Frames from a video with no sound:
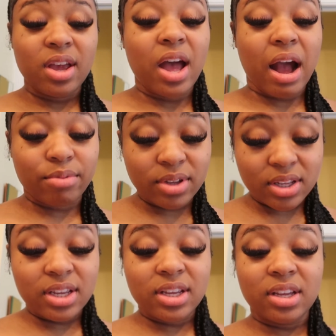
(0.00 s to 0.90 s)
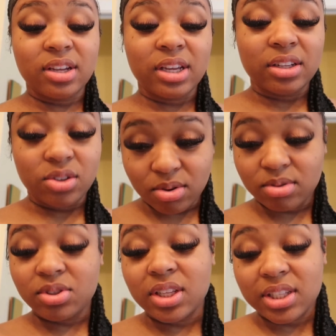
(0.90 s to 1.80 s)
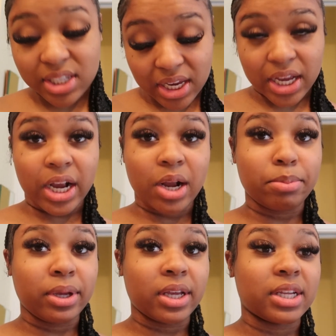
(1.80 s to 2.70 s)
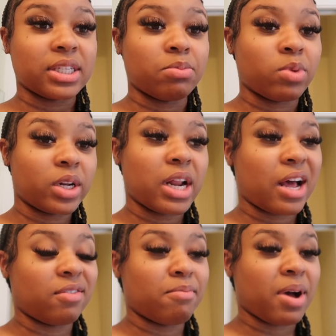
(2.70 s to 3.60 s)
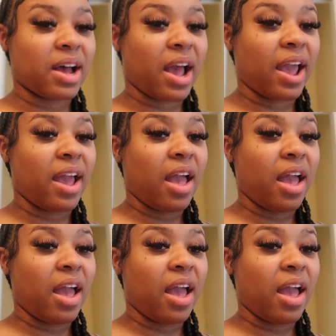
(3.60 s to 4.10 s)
I really indulged in the skincare because I'm running out of my